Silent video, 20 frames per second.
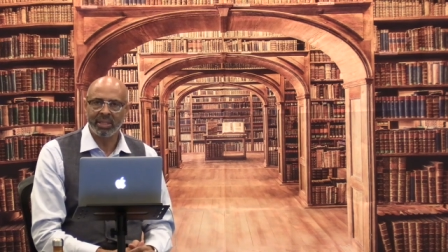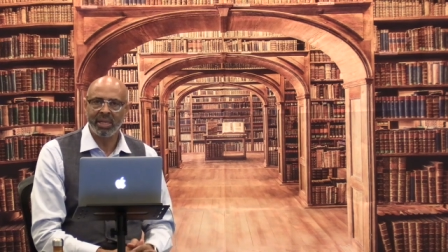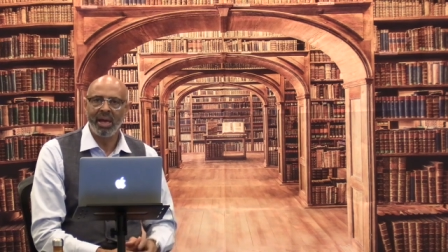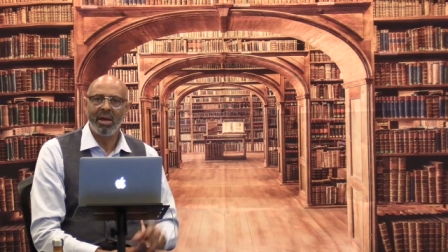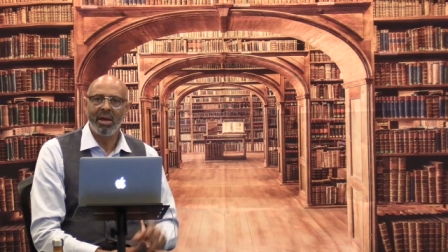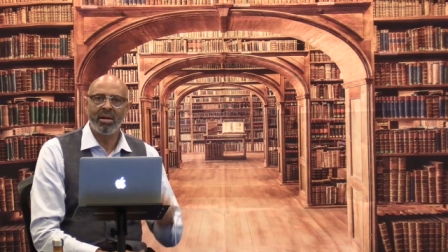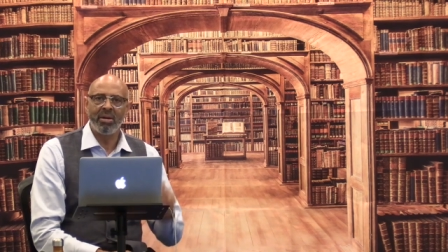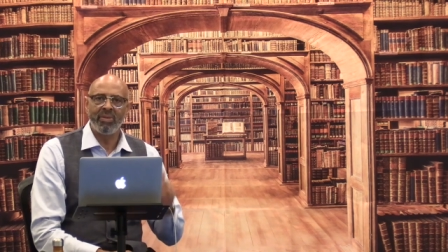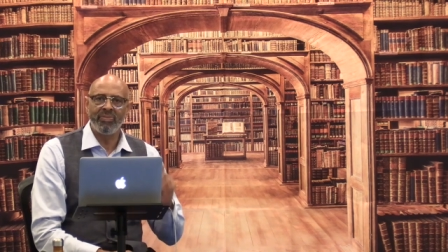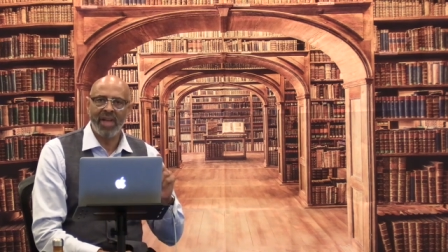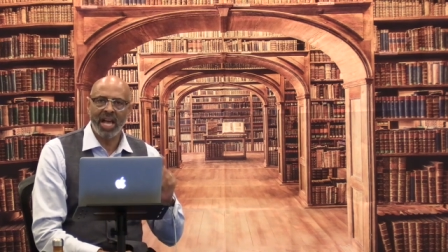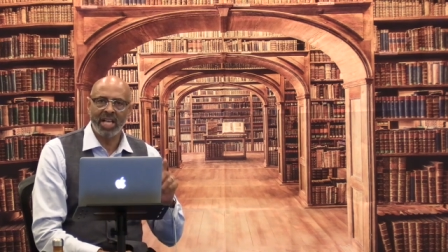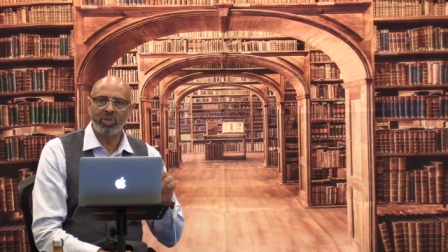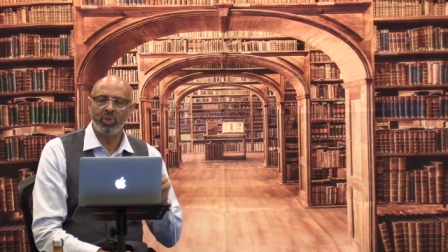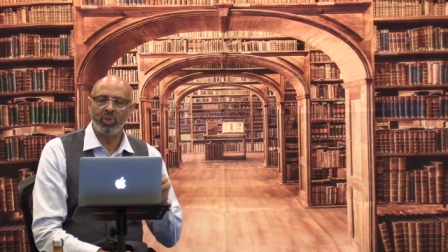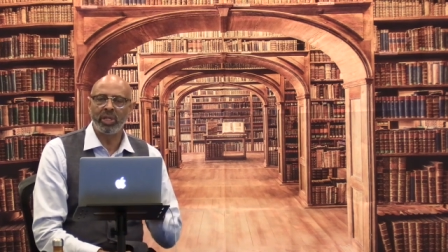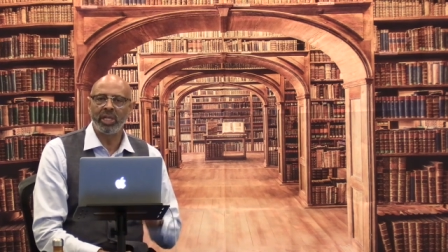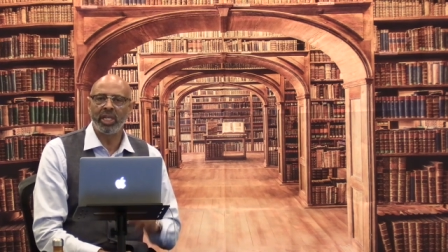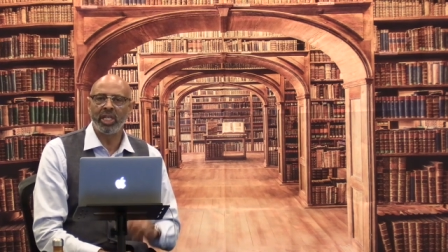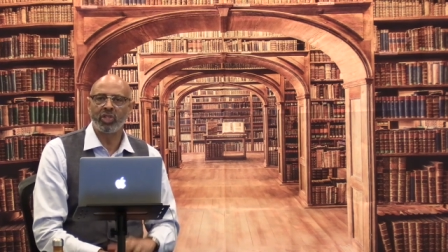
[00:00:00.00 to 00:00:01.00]
And that's what
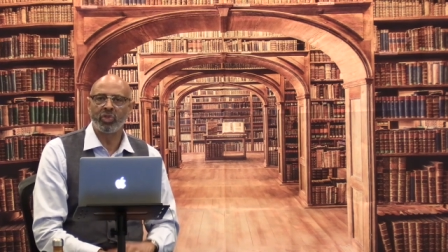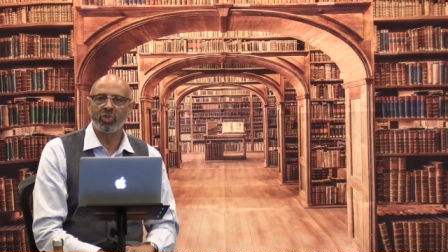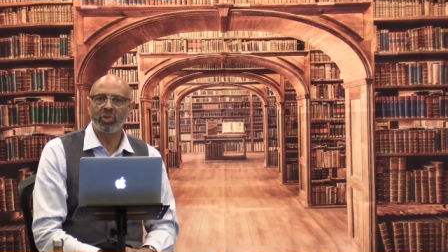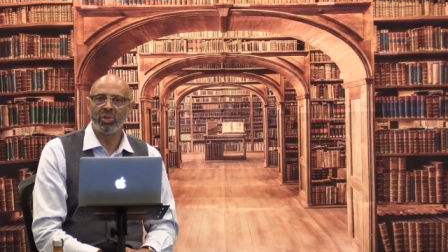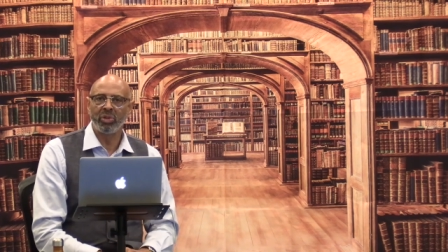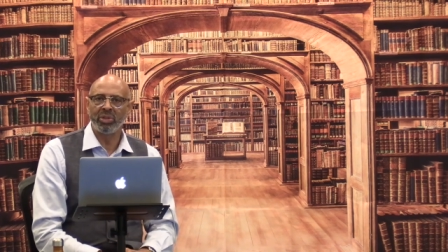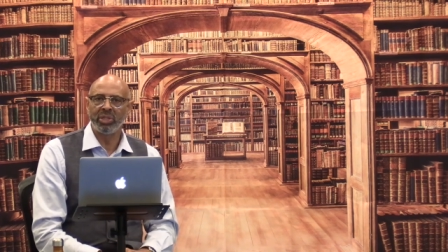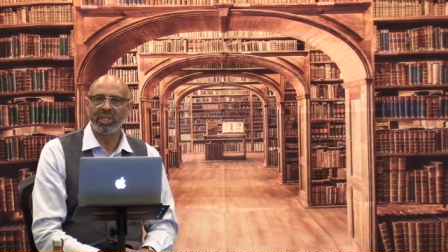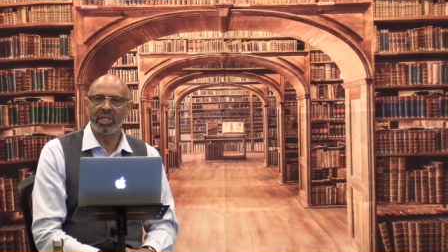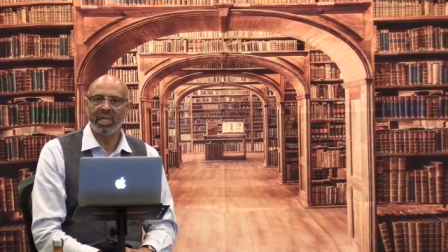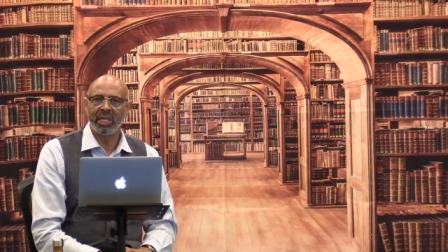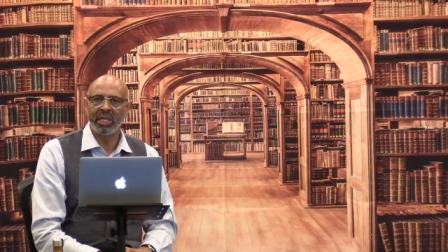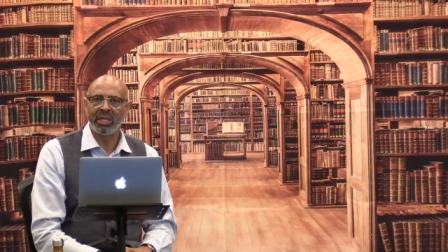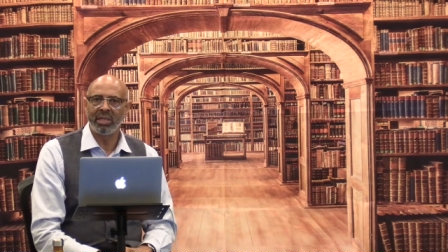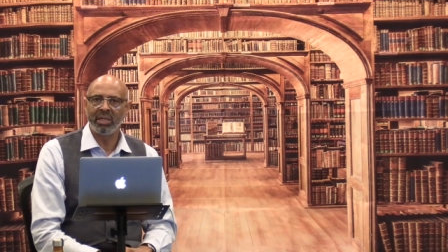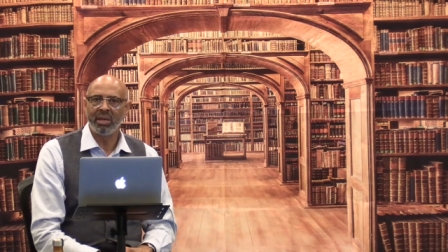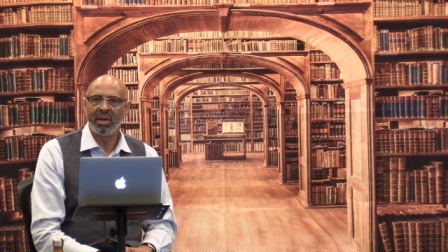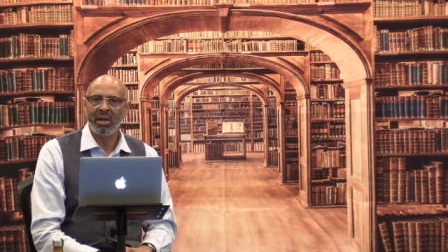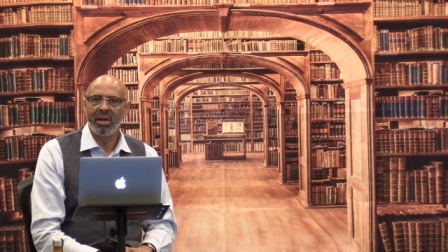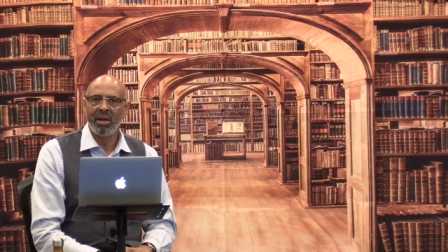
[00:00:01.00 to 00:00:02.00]
Israel did.
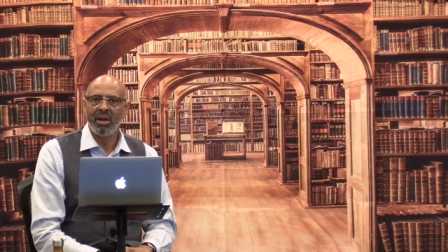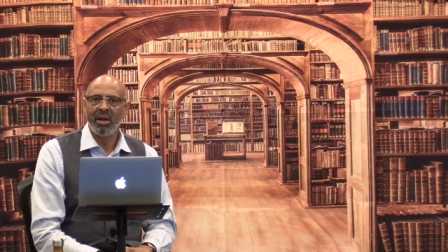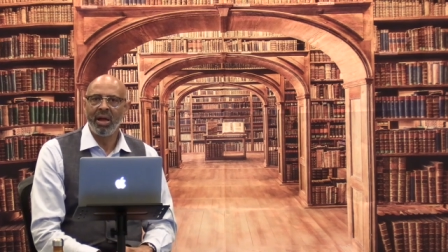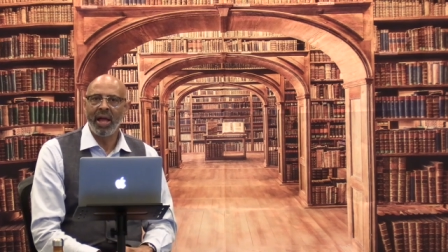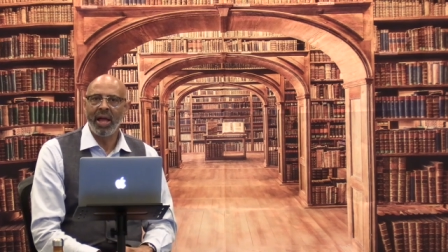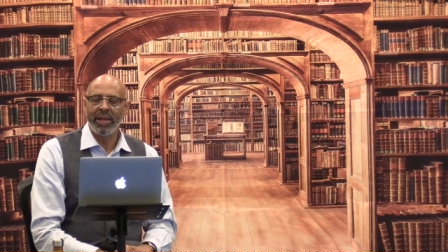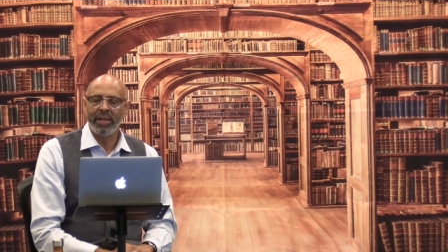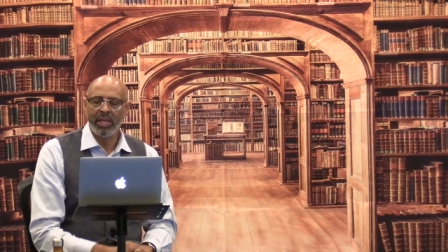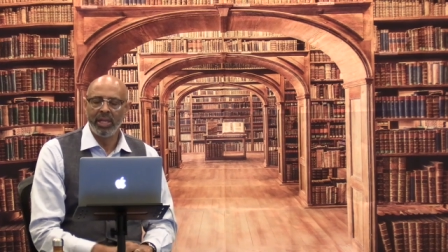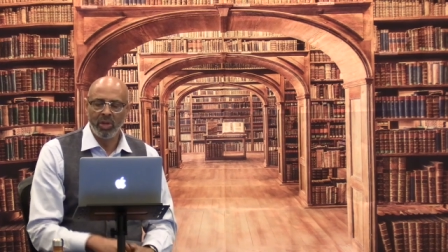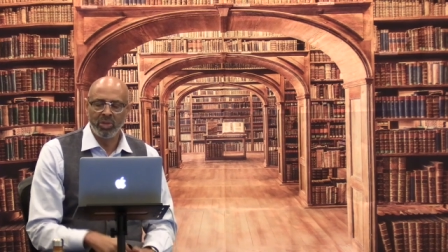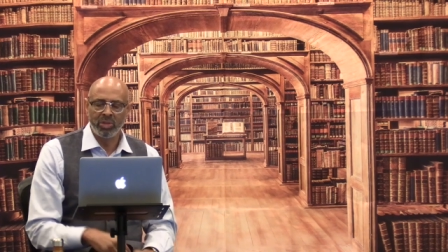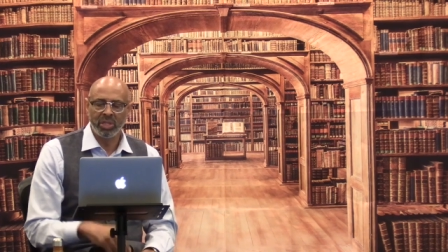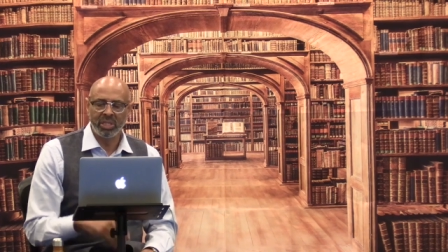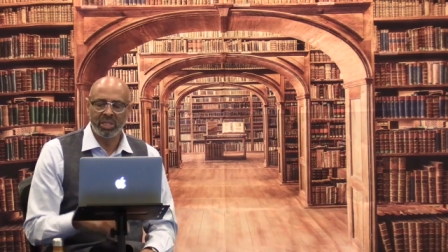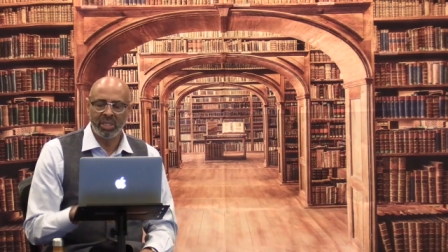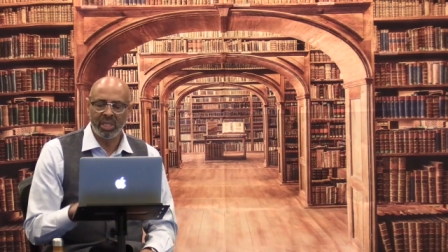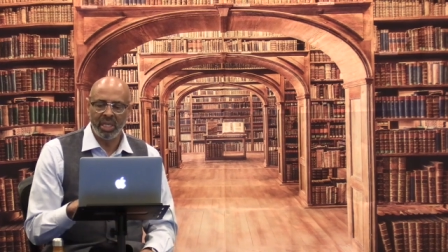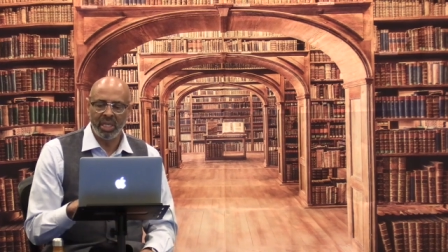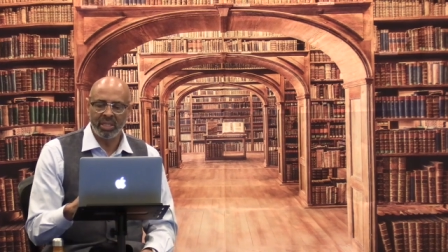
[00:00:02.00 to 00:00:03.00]
And he uses
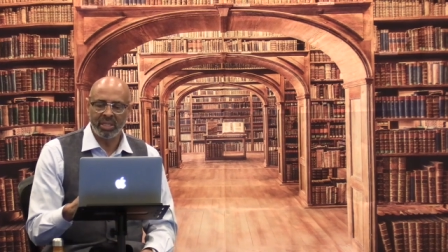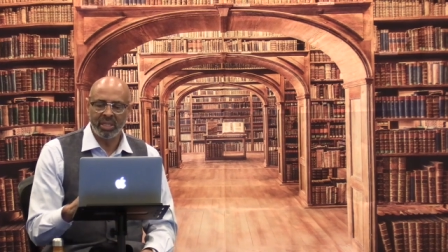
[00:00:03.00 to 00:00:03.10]
these